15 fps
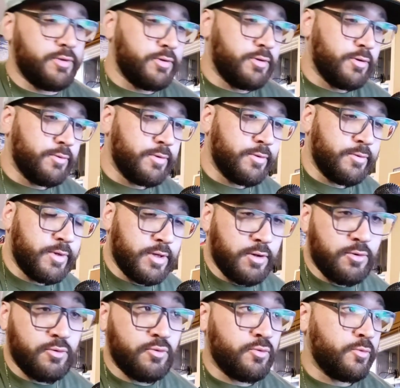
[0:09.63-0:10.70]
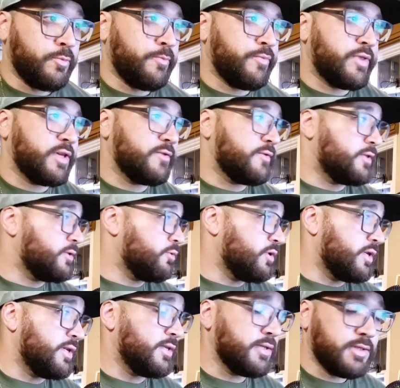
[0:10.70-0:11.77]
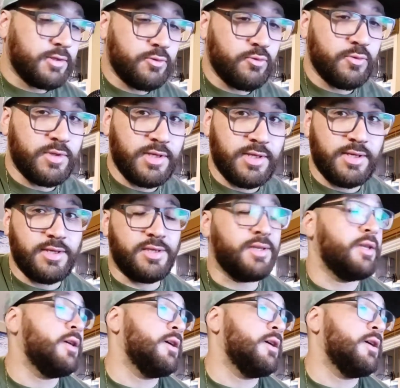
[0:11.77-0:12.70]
Yo, yo, yo. Thanks for tuning in to the